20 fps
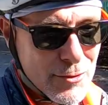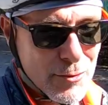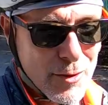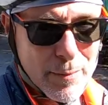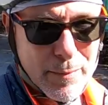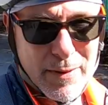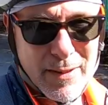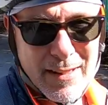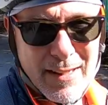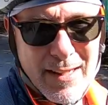
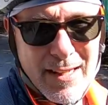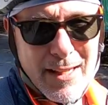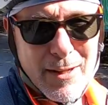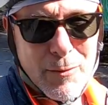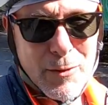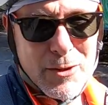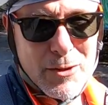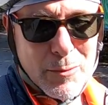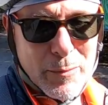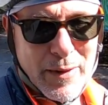trip,
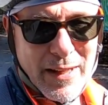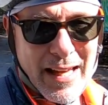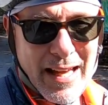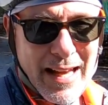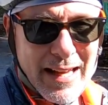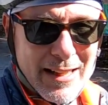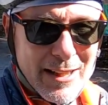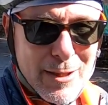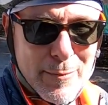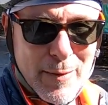which will be
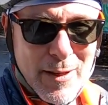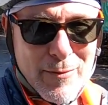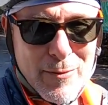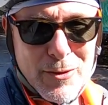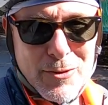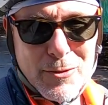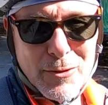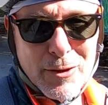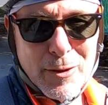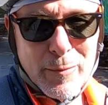added to my
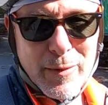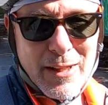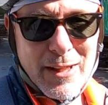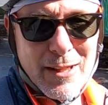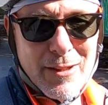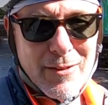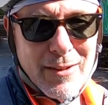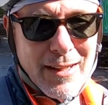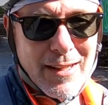virtual Camino.